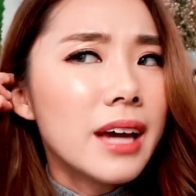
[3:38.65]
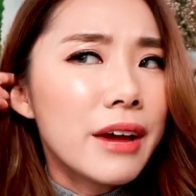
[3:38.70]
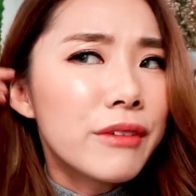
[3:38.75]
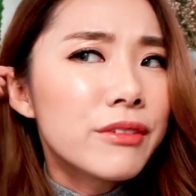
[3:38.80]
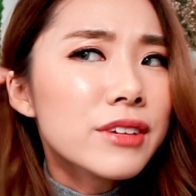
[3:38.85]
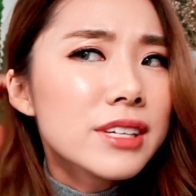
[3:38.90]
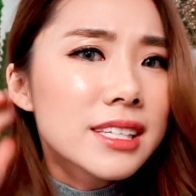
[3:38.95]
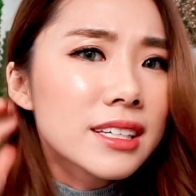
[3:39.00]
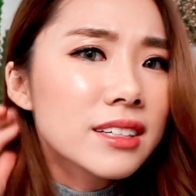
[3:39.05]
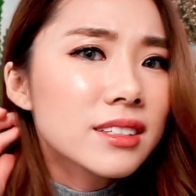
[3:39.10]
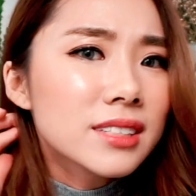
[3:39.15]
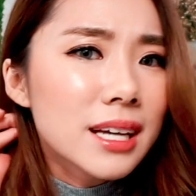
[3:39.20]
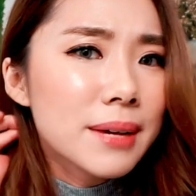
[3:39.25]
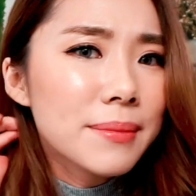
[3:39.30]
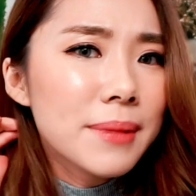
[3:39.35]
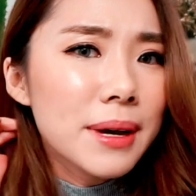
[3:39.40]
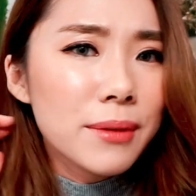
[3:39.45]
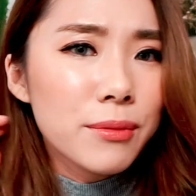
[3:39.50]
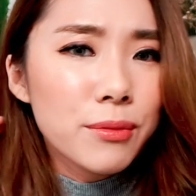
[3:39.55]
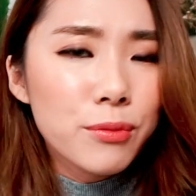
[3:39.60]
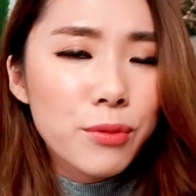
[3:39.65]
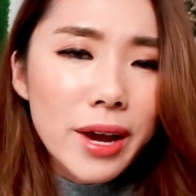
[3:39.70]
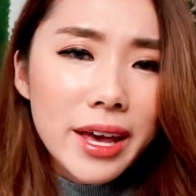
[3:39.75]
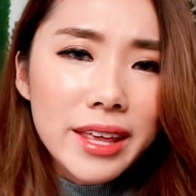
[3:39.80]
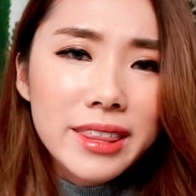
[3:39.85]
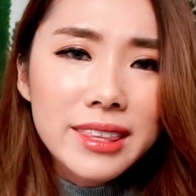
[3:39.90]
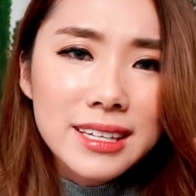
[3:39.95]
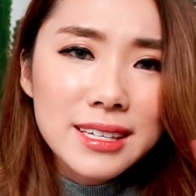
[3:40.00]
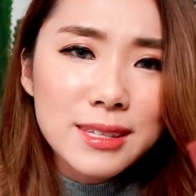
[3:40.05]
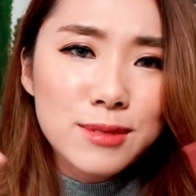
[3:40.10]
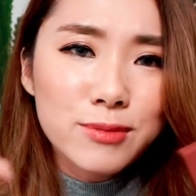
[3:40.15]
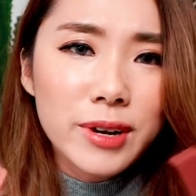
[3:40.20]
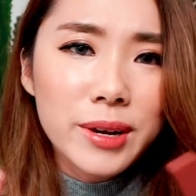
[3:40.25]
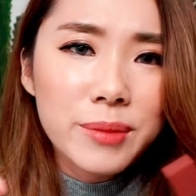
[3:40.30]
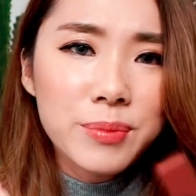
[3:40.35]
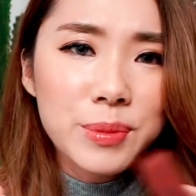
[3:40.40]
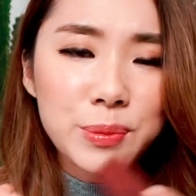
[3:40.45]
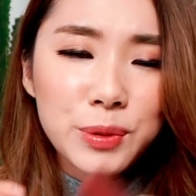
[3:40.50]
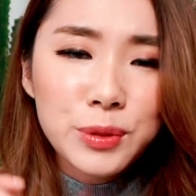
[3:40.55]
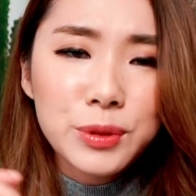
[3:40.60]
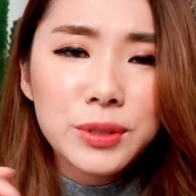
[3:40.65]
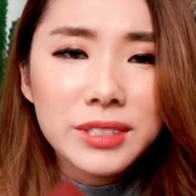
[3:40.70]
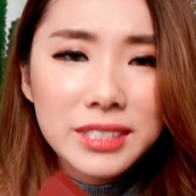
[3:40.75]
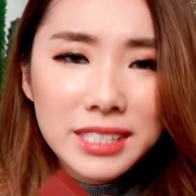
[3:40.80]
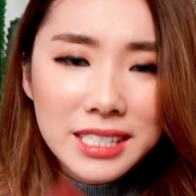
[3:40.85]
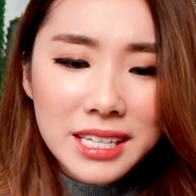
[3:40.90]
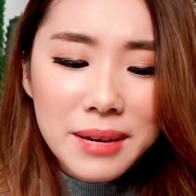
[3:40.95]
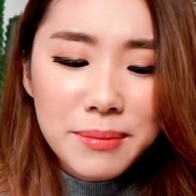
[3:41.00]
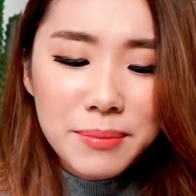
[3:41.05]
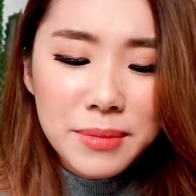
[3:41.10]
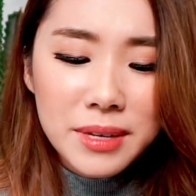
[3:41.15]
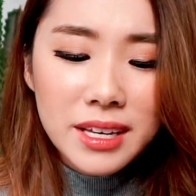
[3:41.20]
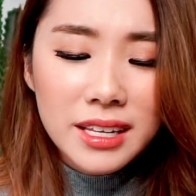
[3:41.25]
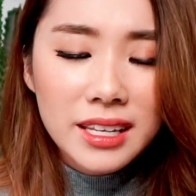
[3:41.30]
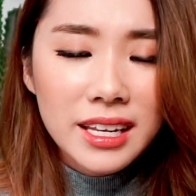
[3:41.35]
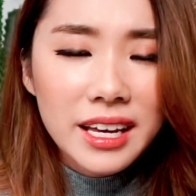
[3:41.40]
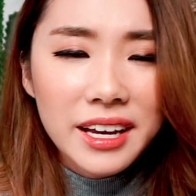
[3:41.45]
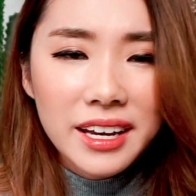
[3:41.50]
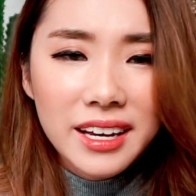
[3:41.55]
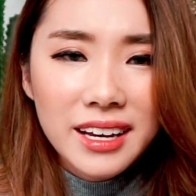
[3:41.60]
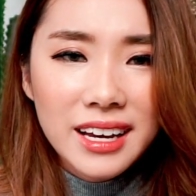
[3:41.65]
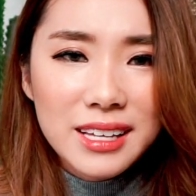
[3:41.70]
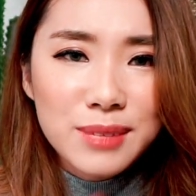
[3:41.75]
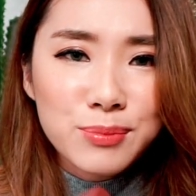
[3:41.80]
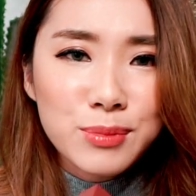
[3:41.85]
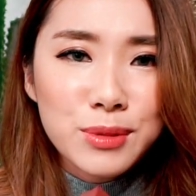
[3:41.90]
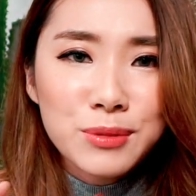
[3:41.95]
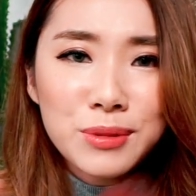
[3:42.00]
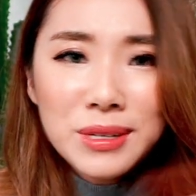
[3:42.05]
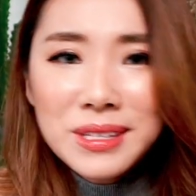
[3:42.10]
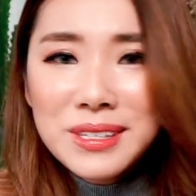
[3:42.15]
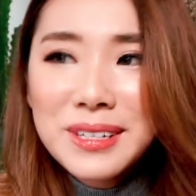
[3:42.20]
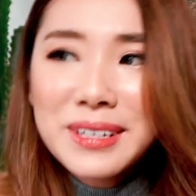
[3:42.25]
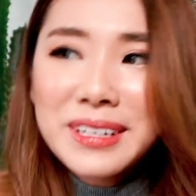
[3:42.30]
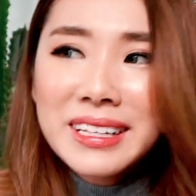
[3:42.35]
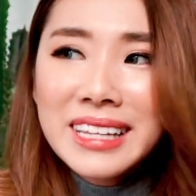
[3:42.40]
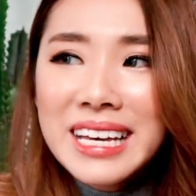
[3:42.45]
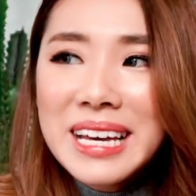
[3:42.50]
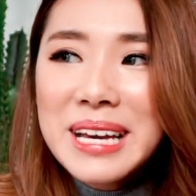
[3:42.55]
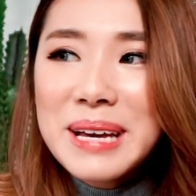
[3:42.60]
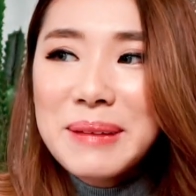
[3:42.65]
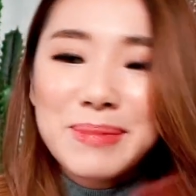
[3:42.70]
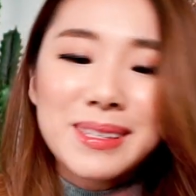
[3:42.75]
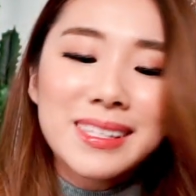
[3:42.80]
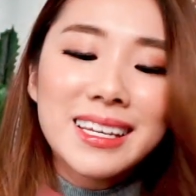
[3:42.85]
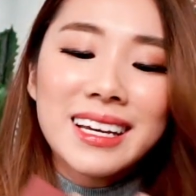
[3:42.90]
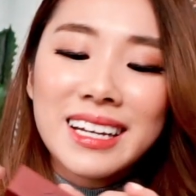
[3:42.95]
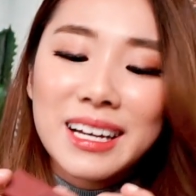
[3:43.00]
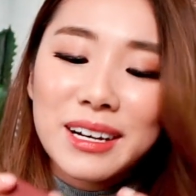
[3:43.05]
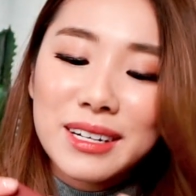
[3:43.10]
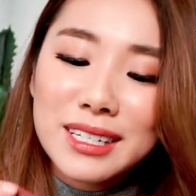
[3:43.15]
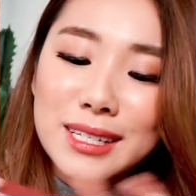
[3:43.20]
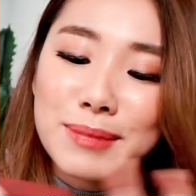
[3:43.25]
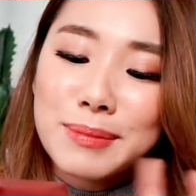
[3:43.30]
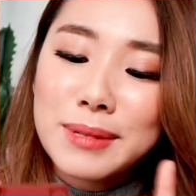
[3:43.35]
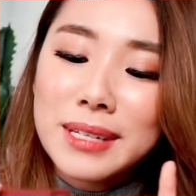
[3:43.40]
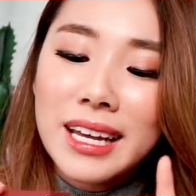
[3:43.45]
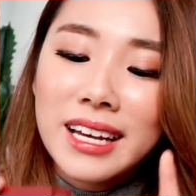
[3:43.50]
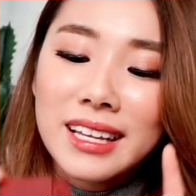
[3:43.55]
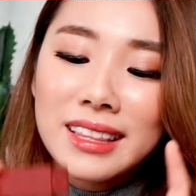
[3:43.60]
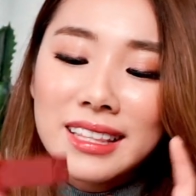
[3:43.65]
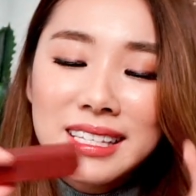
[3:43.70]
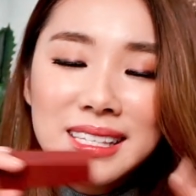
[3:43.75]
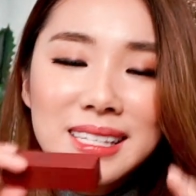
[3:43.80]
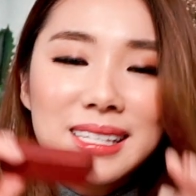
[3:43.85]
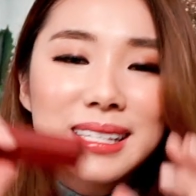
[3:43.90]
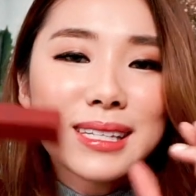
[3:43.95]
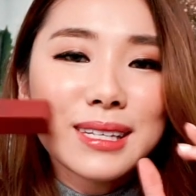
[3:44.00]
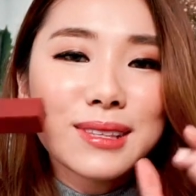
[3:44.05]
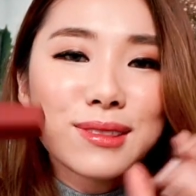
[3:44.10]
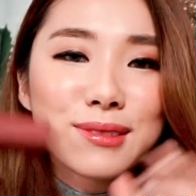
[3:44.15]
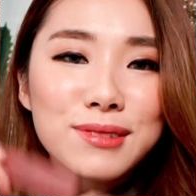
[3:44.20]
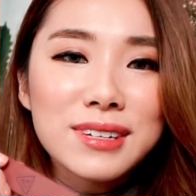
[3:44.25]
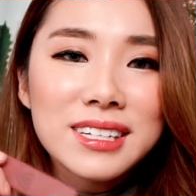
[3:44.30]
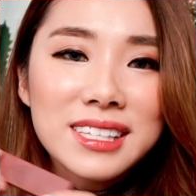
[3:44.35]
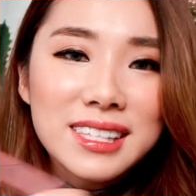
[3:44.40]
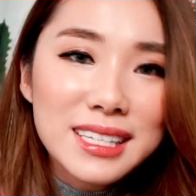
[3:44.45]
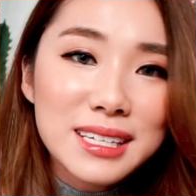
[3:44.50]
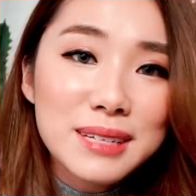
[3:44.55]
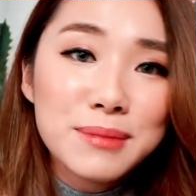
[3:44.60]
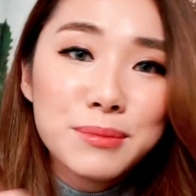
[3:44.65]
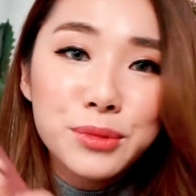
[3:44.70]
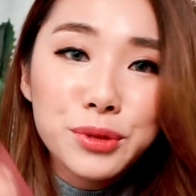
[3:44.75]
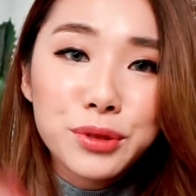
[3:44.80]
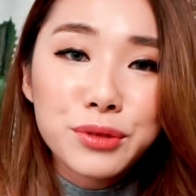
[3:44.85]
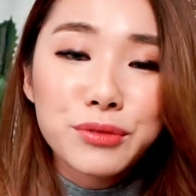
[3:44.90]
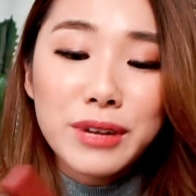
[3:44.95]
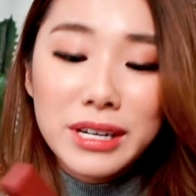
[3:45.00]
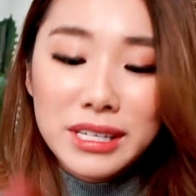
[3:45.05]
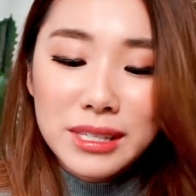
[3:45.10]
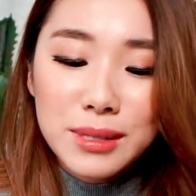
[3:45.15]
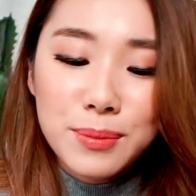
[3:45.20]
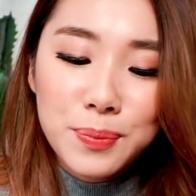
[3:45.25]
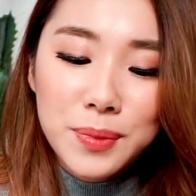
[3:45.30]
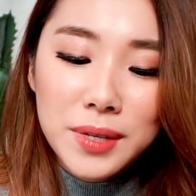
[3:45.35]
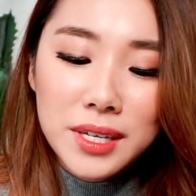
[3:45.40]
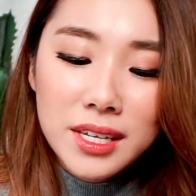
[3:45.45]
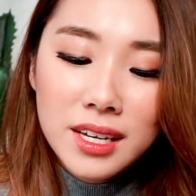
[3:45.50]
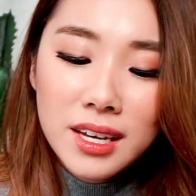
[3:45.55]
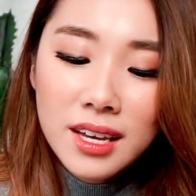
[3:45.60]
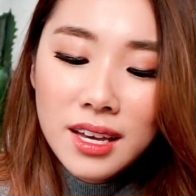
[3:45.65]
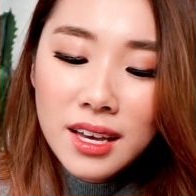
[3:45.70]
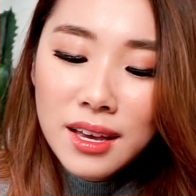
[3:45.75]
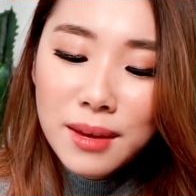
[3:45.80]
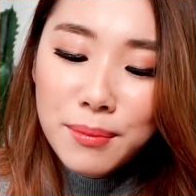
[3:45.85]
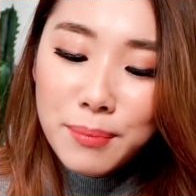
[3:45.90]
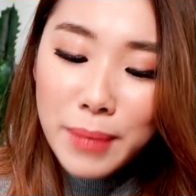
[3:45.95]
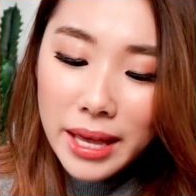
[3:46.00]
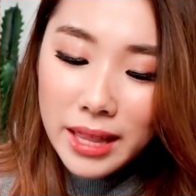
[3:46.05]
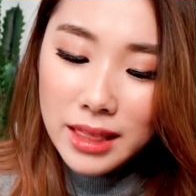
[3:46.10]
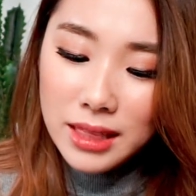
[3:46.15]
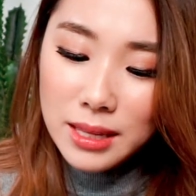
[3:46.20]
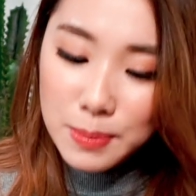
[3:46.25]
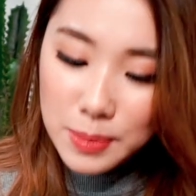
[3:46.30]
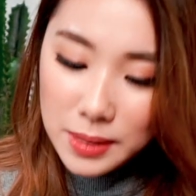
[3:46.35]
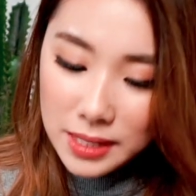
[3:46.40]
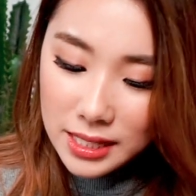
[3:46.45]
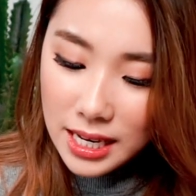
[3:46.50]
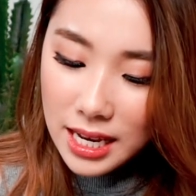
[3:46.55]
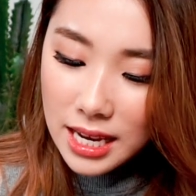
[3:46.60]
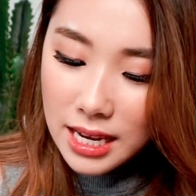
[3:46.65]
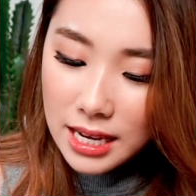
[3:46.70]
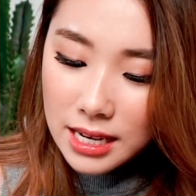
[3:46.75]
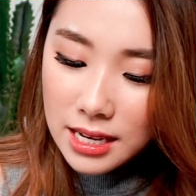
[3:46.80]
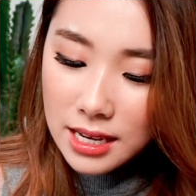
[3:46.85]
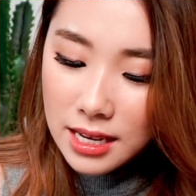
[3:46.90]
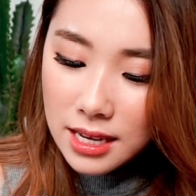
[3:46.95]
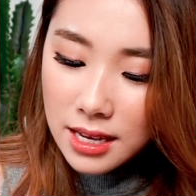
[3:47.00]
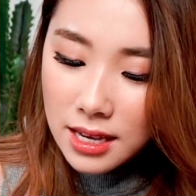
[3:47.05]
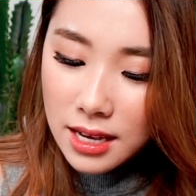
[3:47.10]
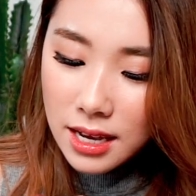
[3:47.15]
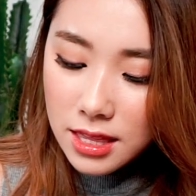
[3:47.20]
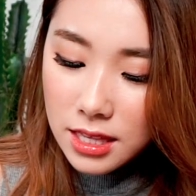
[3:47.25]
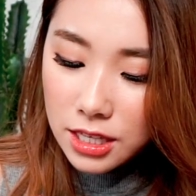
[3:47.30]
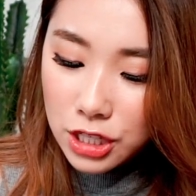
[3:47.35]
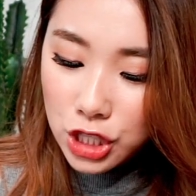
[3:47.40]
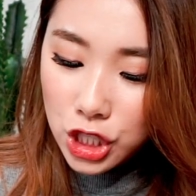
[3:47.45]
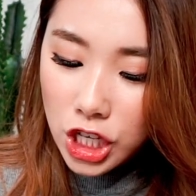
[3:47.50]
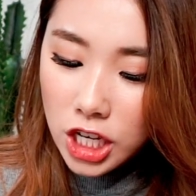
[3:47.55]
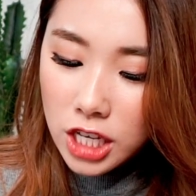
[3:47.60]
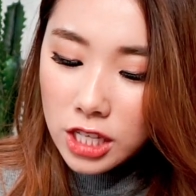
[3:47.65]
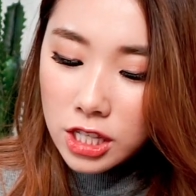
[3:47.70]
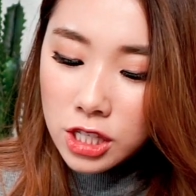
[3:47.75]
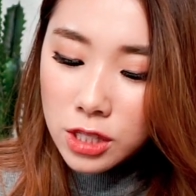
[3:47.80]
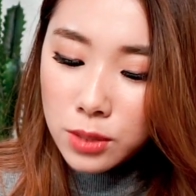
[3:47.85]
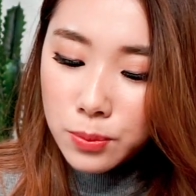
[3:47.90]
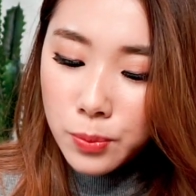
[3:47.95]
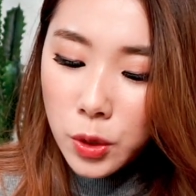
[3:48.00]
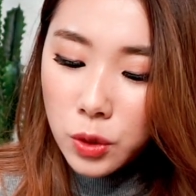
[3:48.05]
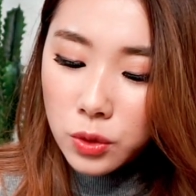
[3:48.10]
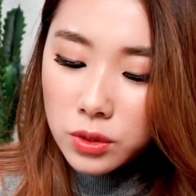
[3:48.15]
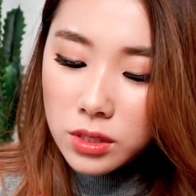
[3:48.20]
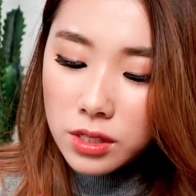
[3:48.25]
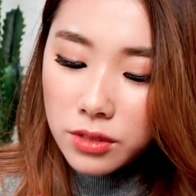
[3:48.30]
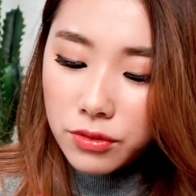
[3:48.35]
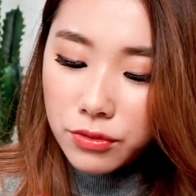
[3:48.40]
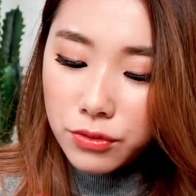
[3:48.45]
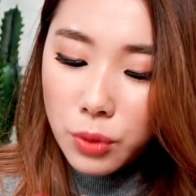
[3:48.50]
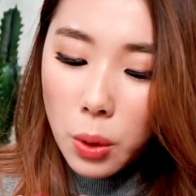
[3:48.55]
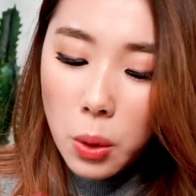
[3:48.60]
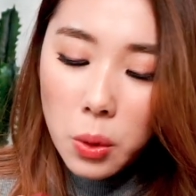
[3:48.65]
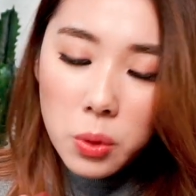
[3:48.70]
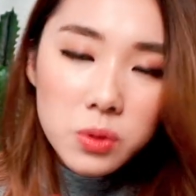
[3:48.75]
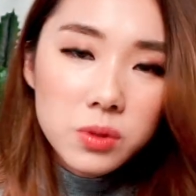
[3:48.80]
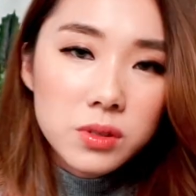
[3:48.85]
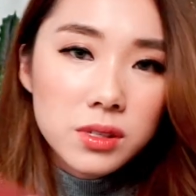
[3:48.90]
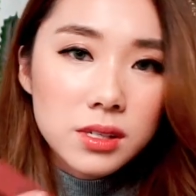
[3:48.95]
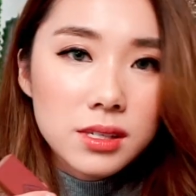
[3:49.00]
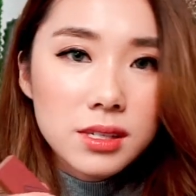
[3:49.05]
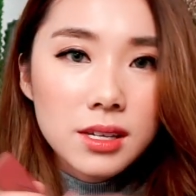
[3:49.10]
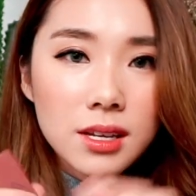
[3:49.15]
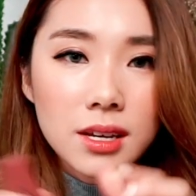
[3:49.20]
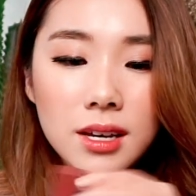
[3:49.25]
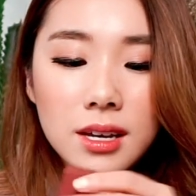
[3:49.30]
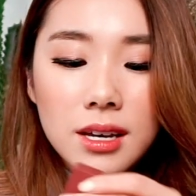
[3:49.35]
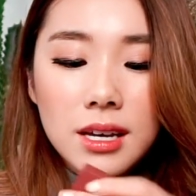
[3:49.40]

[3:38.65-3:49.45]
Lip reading: Every single time I wear this, right, people will DM me and like ask me, what's on your lips? And I'll just be like, this is the 3C Moot Recipe Matte Lipstick in the shade Smoked Rose.